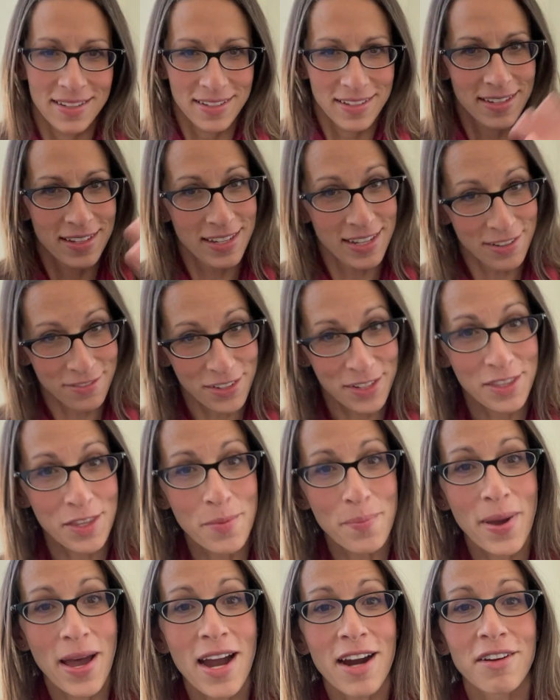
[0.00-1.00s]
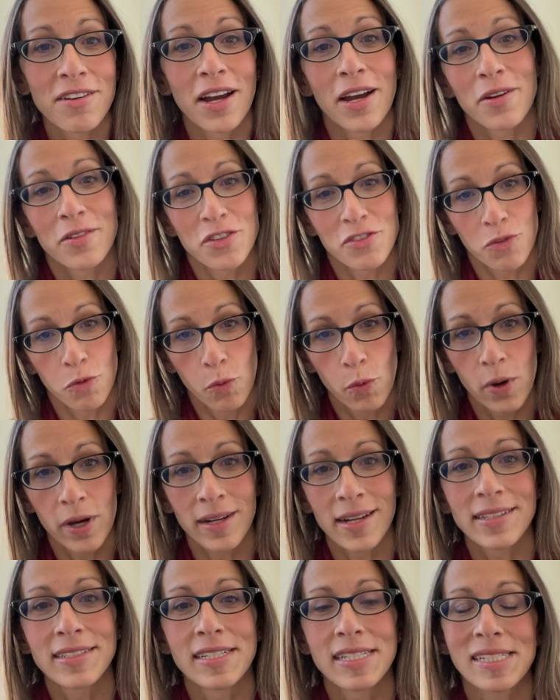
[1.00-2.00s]
given the background of what I
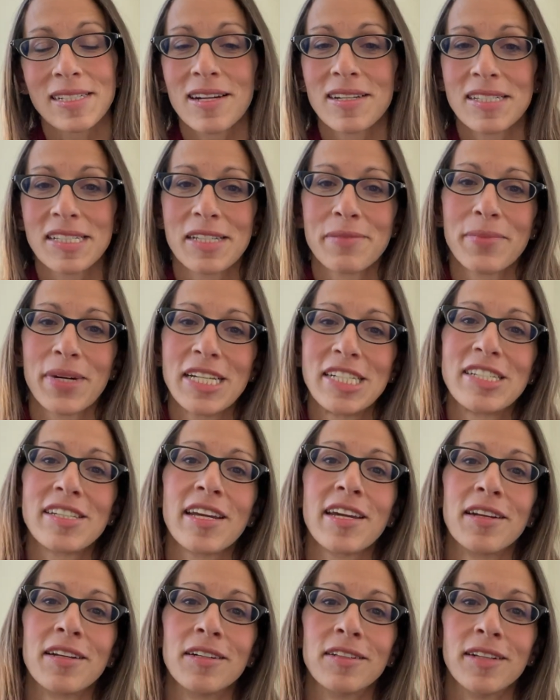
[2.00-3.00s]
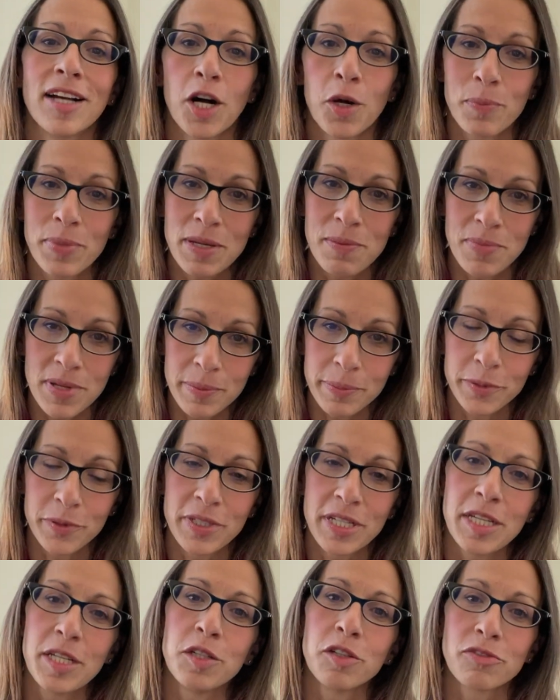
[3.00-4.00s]
discuss on my channel, helping people to
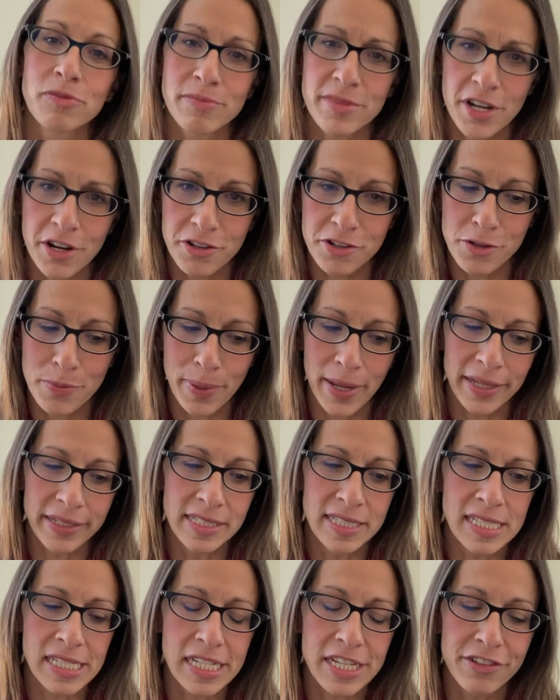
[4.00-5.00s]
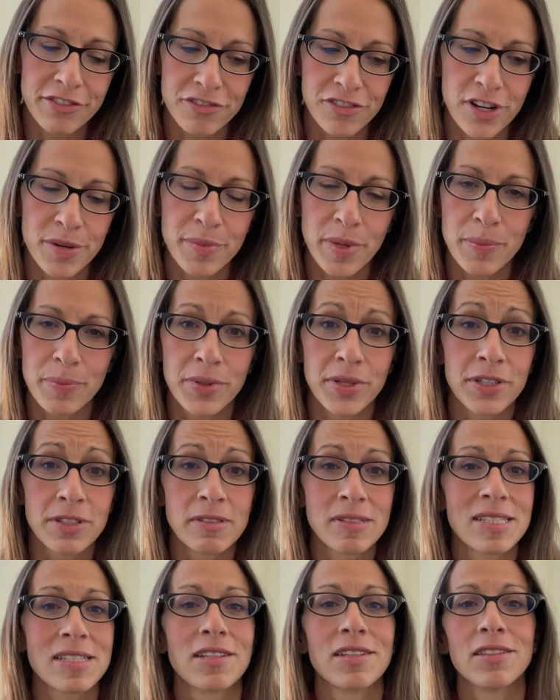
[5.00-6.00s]
heal from codependency, from abuse,
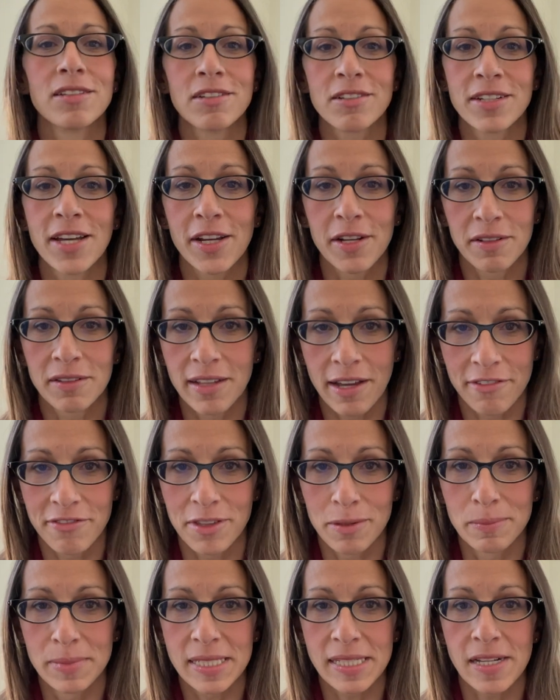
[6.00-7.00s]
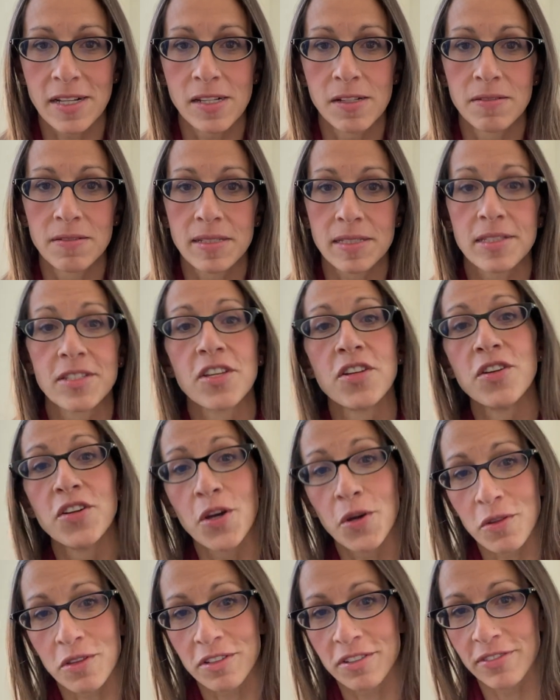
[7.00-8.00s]
to learn how to love themselves, to
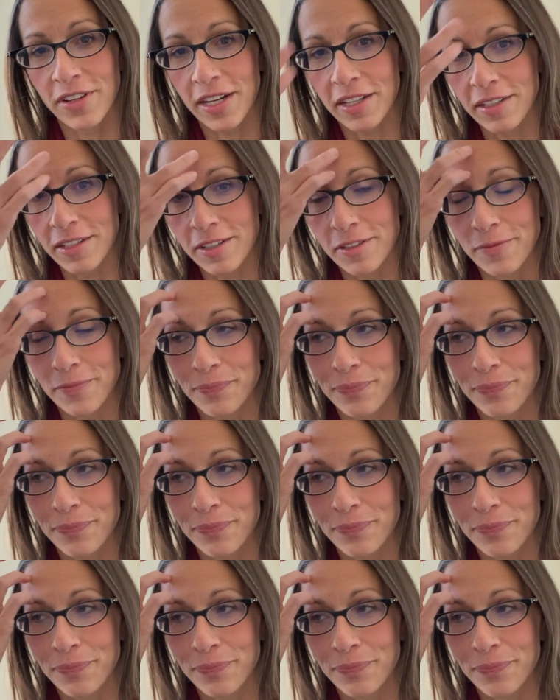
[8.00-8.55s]
know their value,